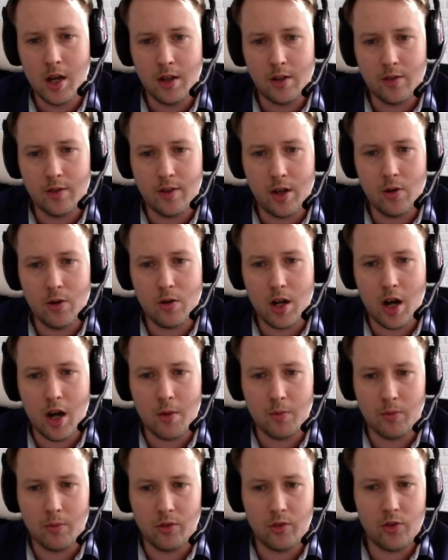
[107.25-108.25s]
The deal
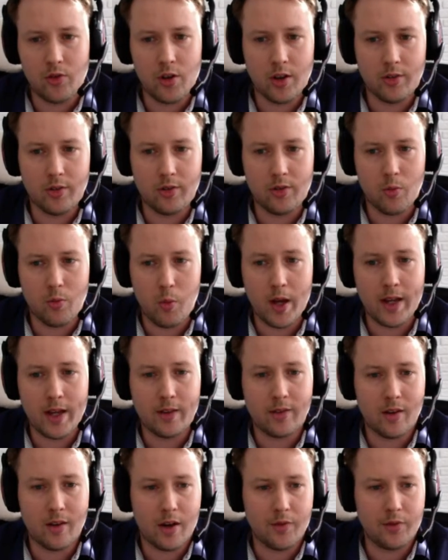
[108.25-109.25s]
comes just
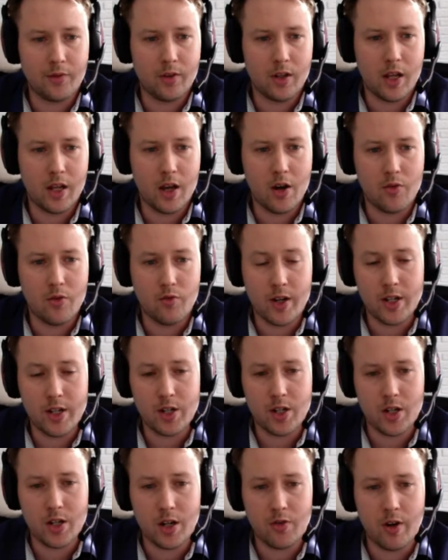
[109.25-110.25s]
weeks after NEO
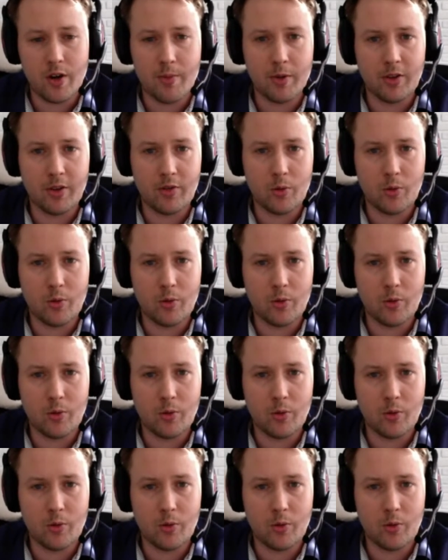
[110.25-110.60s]
reached an agreement